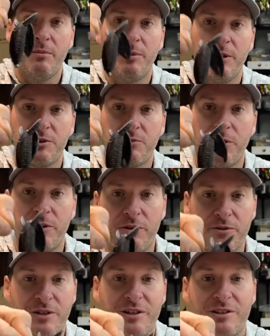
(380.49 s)
but it's one of
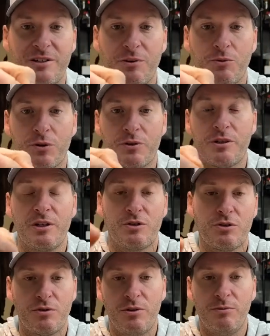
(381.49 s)
those things that works
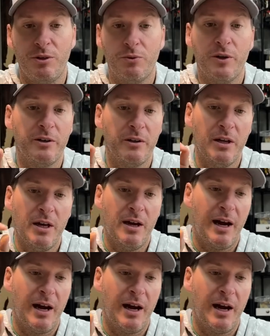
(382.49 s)
extremely well.